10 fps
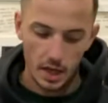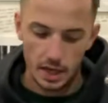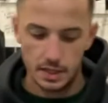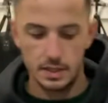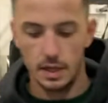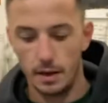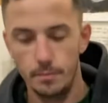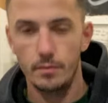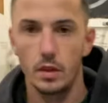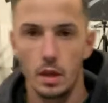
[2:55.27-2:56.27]
is
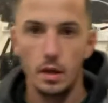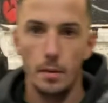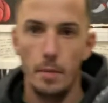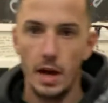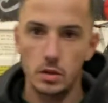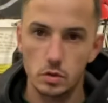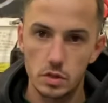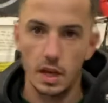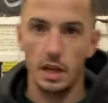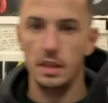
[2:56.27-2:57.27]
paddles,
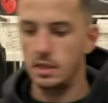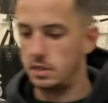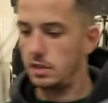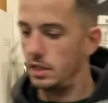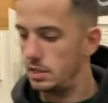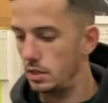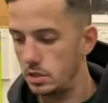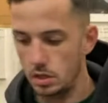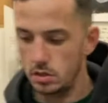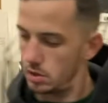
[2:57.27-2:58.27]
okay? These are
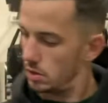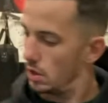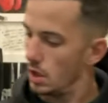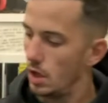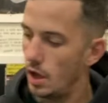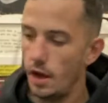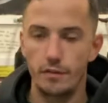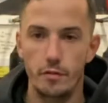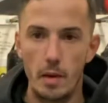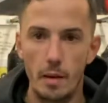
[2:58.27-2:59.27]
just
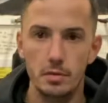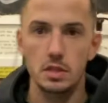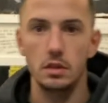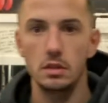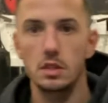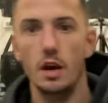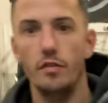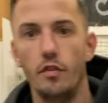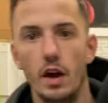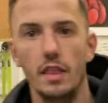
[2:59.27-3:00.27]
from Amazon,
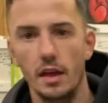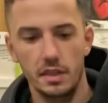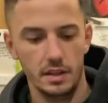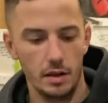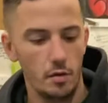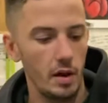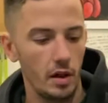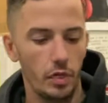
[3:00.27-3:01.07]
Toughwear. I think they were about